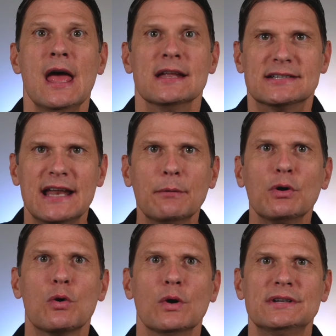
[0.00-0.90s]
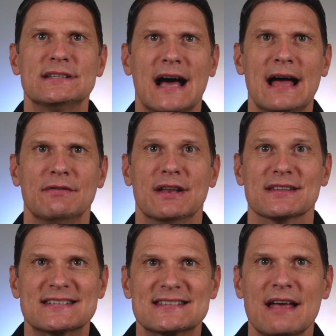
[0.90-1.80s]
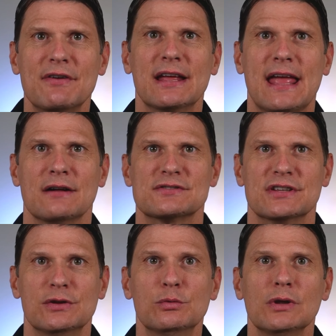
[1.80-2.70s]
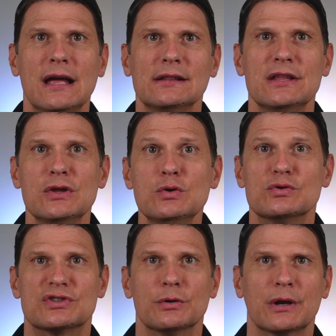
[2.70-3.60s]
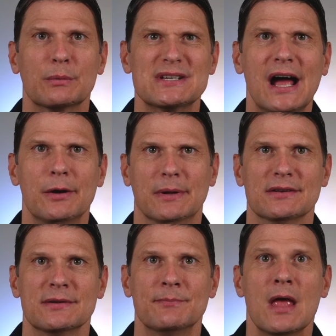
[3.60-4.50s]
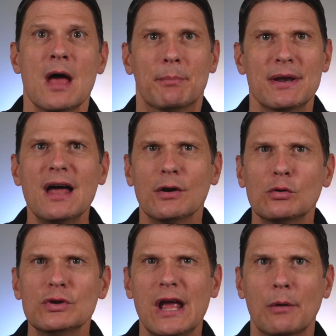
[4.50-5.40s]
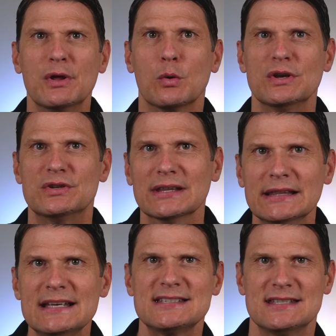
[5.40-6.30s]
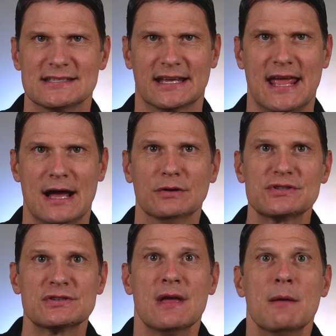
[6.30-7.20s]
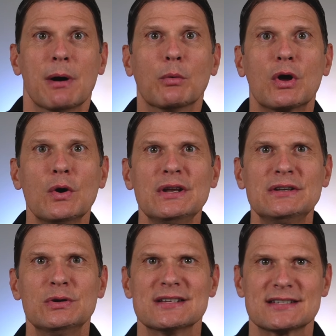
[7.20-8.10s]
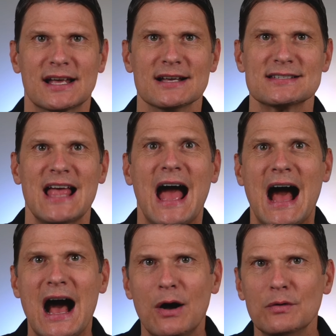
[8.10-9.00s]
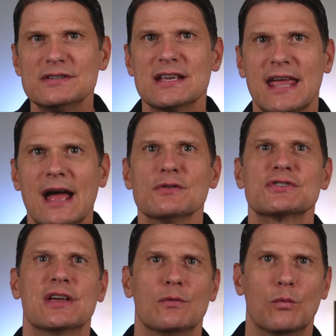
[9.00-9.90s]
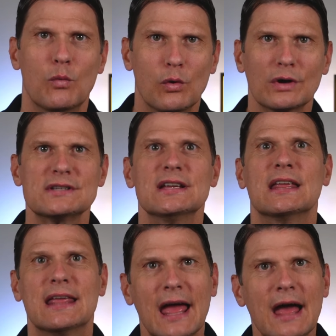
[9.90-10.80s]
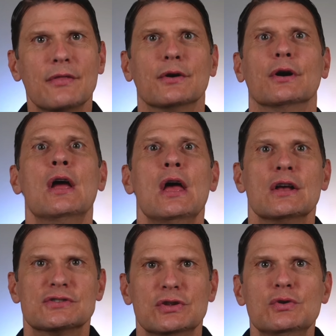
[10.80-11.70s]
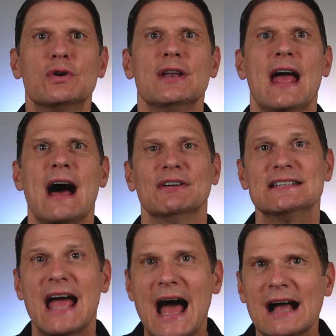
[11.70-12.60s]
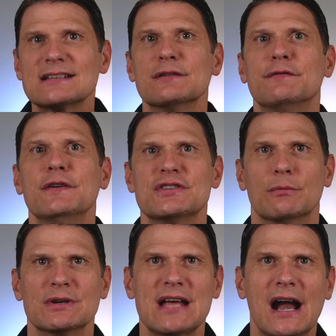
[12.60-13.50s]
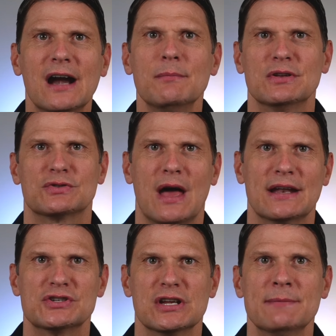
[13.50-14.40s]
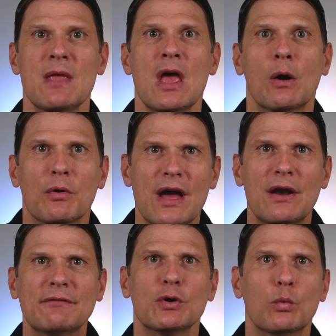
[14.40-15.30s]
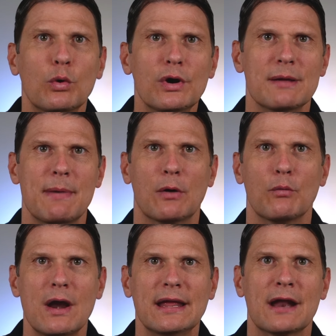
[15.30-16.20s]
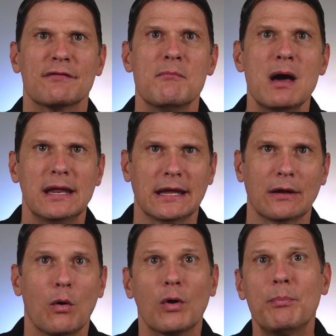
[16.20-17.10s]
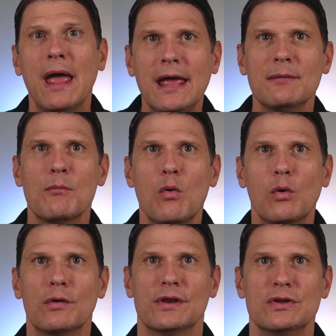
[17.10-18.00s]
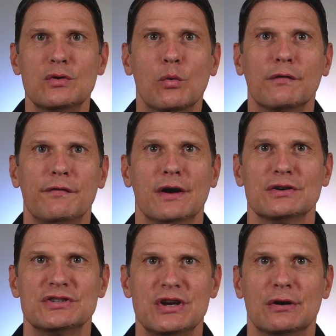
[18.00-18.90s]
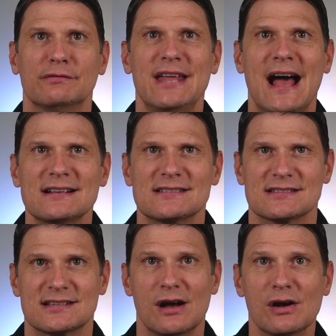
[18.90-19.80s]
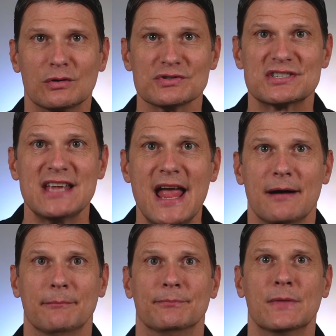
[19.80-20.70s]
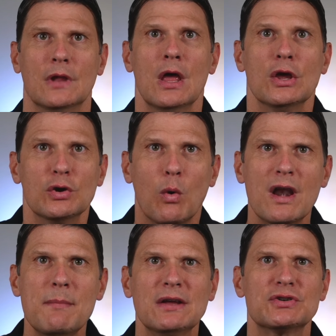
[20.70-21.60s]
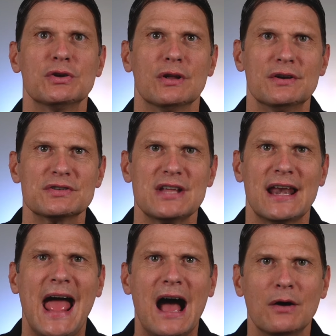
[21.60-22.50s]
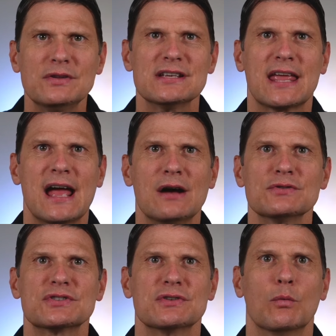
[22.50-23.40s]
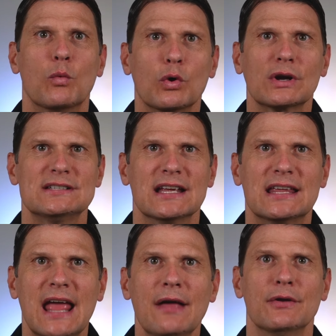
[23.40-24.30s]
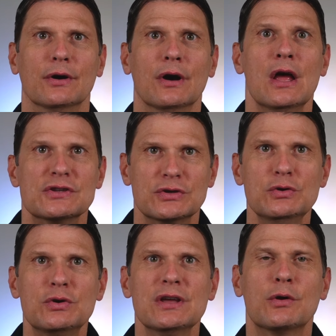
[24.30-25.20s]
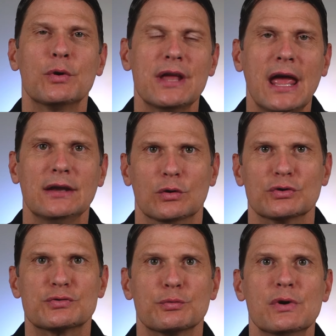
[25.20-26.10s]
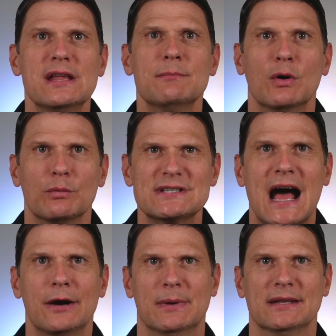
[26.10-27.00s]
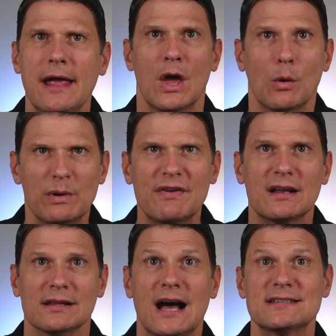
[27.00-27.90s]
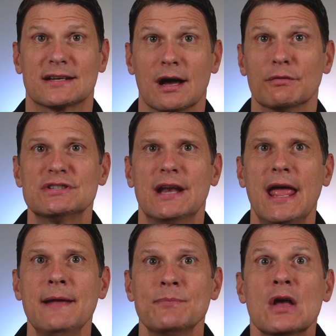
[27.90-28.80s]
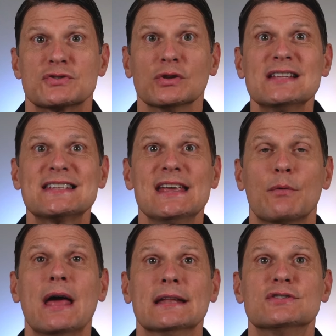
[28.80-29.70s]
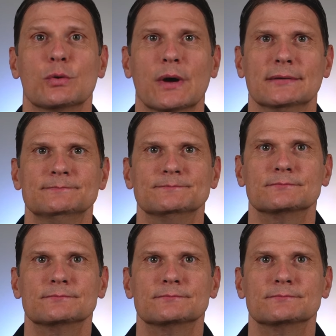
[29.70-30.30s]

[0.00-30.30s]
Today we're going to dive into the 7 accounts that you will likely use during retirement. But not only are we going to list these accounts, but we're going to discuss how these accounts can work together so you can have a tax-efficient retirement strategy without having to worry about running out of money or paying more than your fair share of taxes to Uncle Sam. You want to make sure you understand how these accounts work together so you can create your dream retirement. We've got a lot to cover today, so let's get right into it.